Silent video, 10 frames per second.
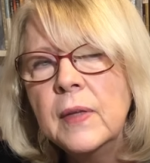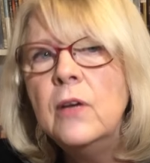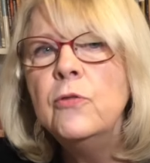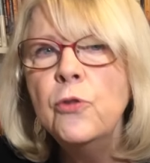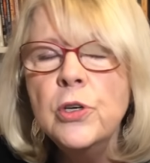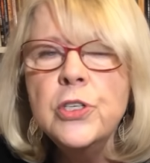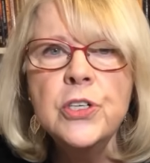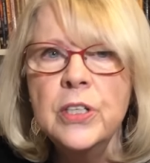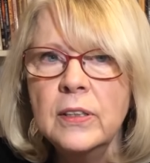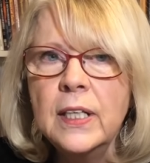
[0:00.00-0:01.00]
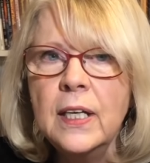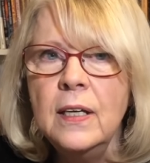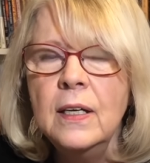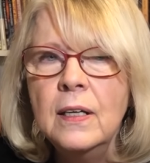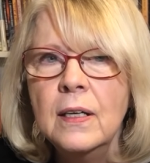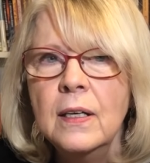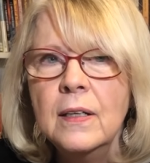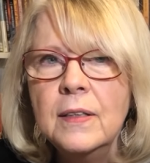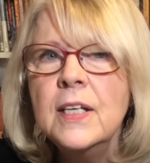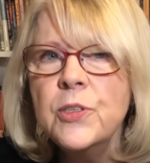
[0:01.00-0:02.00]
And fortunately,
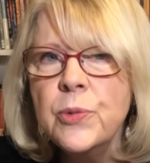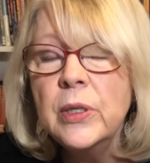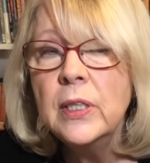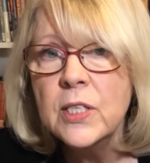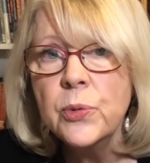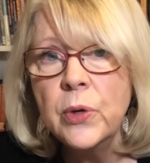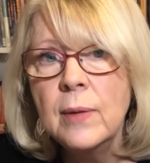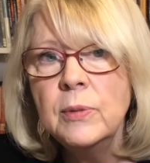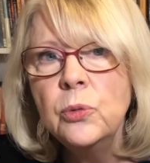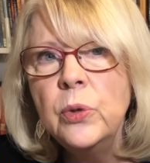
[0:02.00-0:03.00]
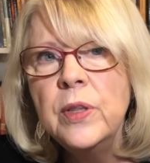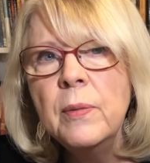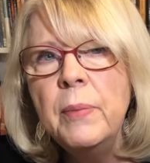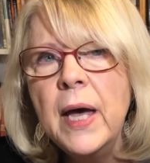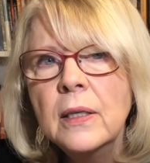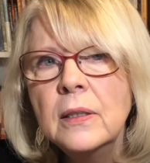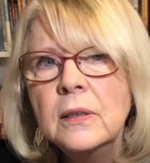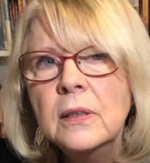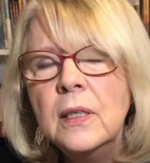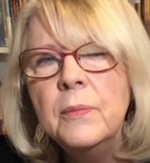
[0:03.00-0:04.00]
the Israelites were able to win the battle.
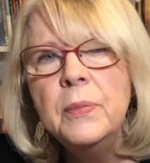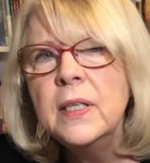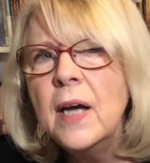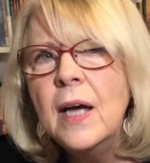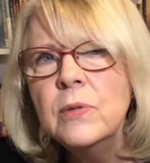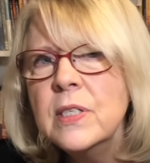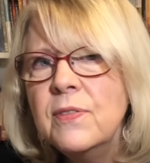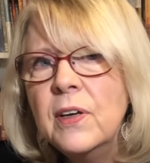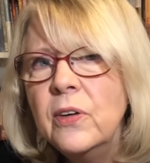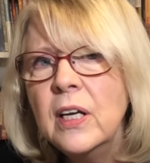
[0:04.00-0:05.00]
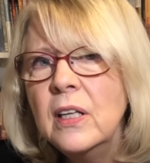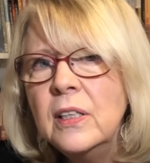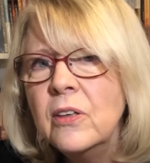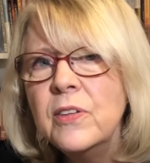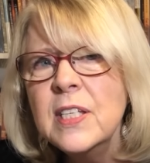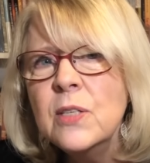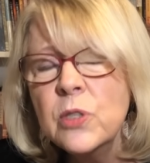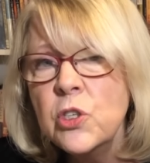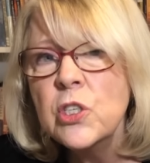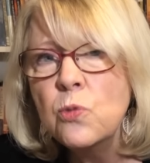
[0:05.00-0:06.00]
But God was very clear, this
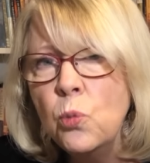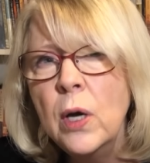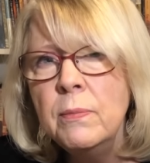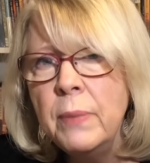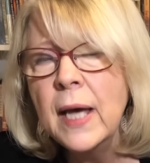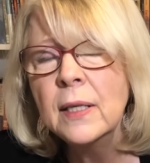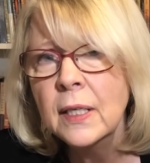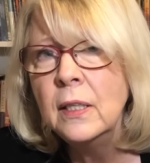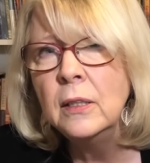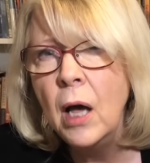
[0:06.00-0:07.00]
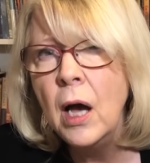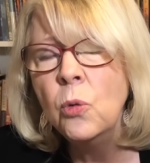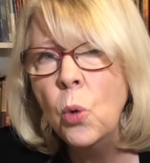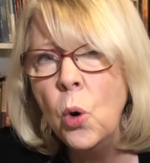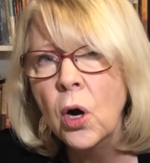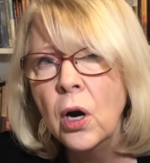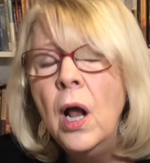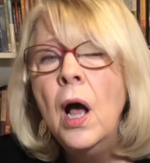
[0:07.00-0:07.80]
was just one battle in a long war.